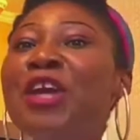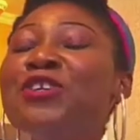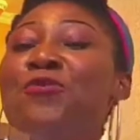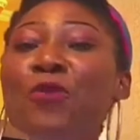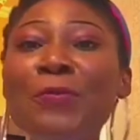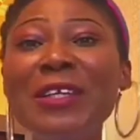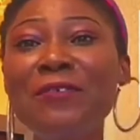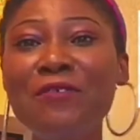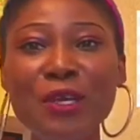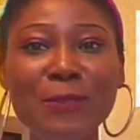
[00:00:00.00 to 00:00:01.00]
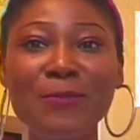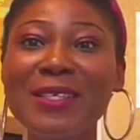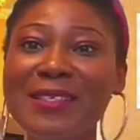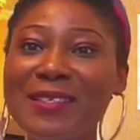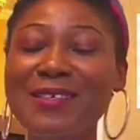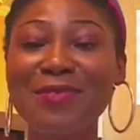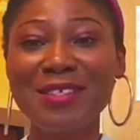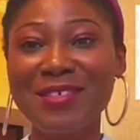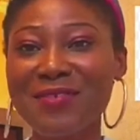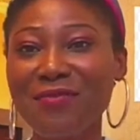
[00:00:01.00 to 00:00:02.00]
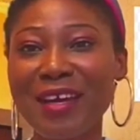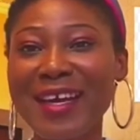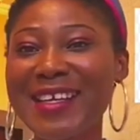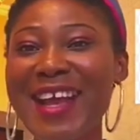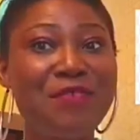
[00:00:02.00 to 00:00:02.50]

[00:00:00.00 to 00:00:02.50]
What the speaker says: you will be the first person to be notified.